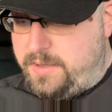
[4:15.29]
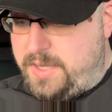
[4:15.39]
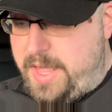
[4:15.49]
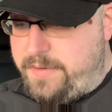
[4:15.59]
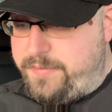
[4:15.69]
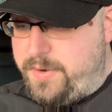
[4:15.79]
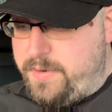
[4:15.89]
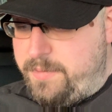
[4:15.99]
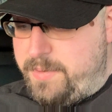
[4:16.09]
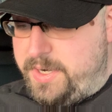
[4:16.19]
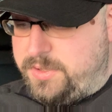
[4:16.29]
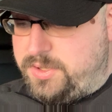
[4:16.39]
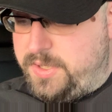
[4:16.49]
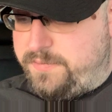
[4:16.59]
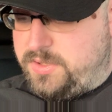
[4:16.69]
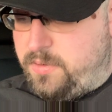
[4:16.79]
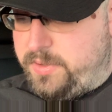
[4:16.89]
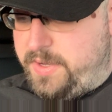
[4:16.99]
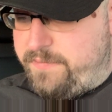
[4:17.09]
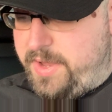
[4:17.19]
A lot of 30-minute shifts only